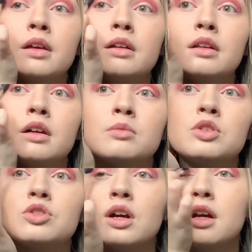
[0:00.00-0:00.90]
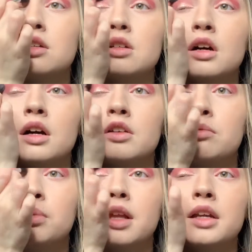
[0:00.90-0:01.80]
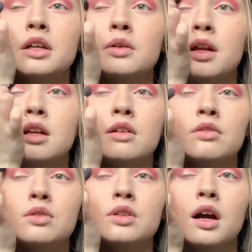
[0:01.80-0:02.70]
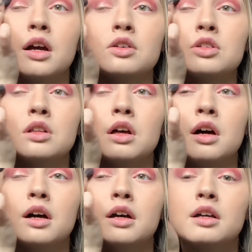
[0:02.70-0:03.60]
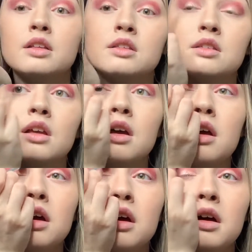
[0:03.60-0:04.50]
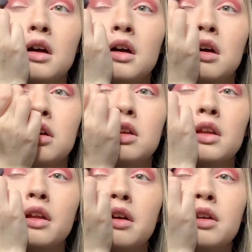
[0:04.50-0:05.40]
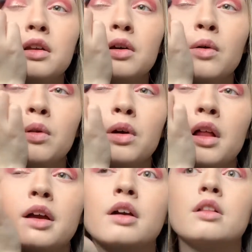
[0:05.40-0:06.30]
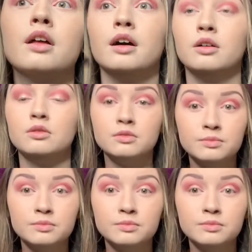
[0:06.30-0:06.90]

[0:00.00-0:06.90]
now I'm just trying to kind of blend out any of those harsh lines so that I don't look like a clown.